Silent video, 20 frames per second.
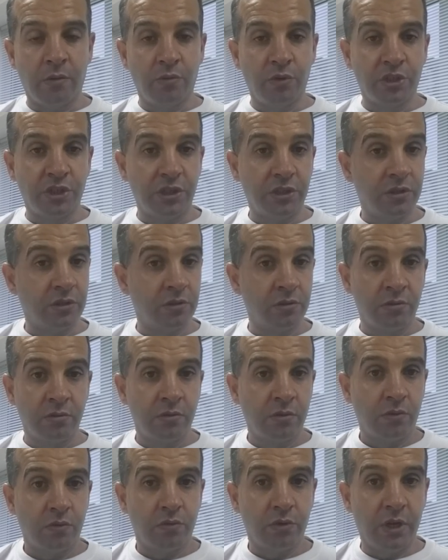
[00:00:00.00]
which is
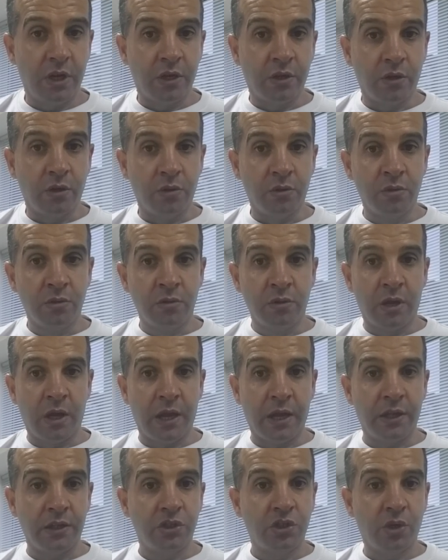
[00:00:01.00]
really cool.
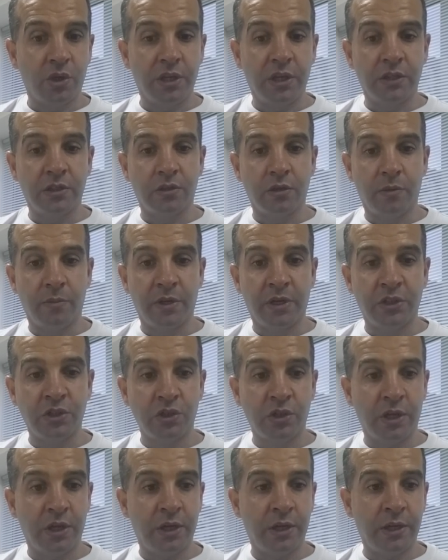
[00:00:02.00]
I enjoyed it so
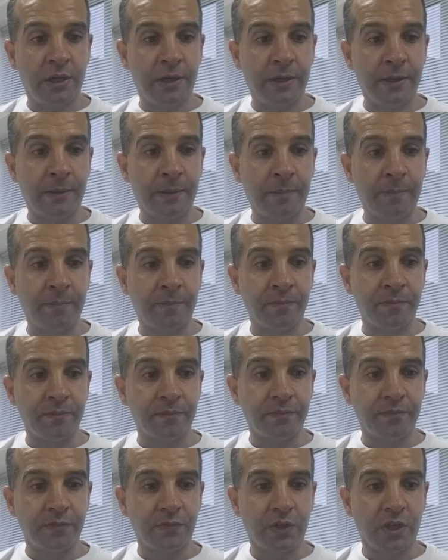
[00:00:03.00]
much,
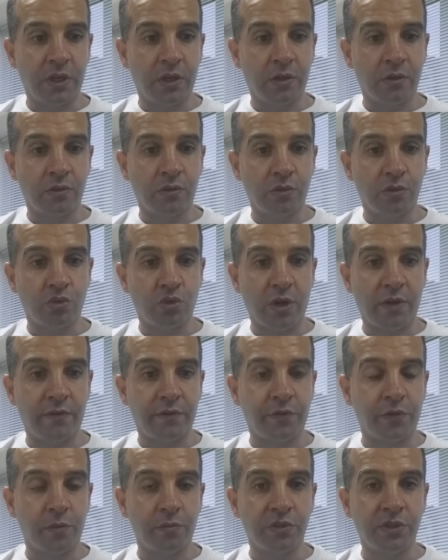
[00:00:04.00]
you know, to
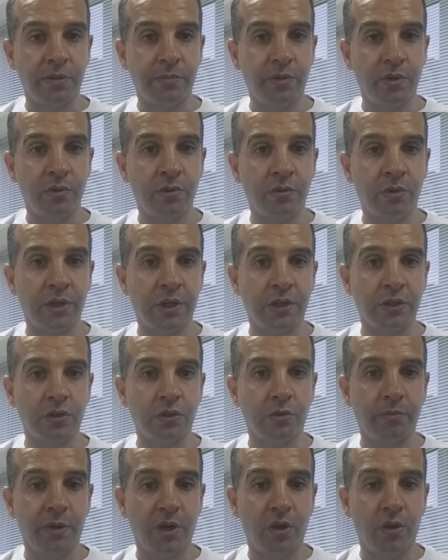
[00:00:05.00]
travel from Cebu
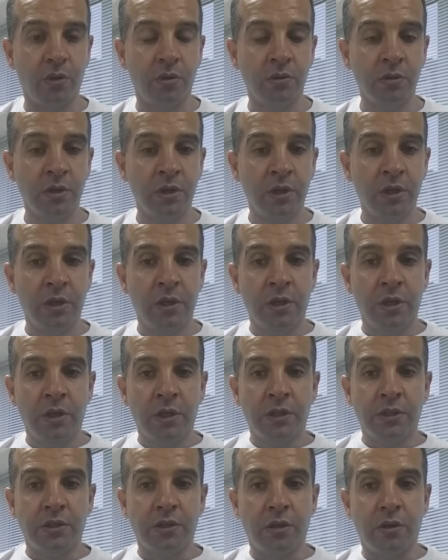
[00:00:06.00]
into HOHOL.
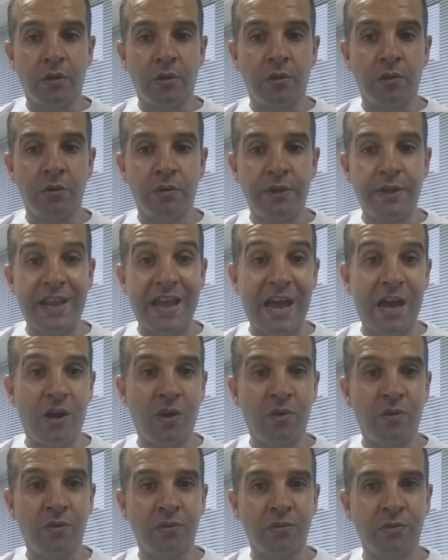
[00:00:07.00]
So
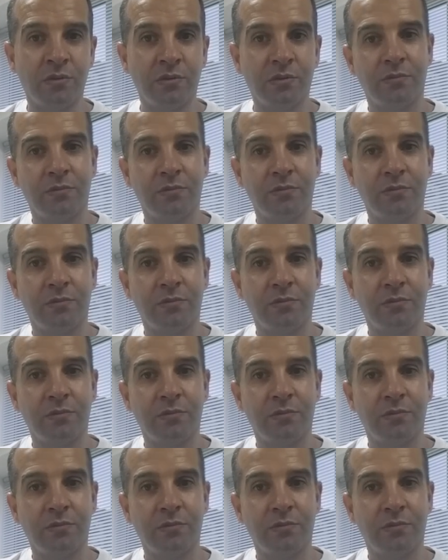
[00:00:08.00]
now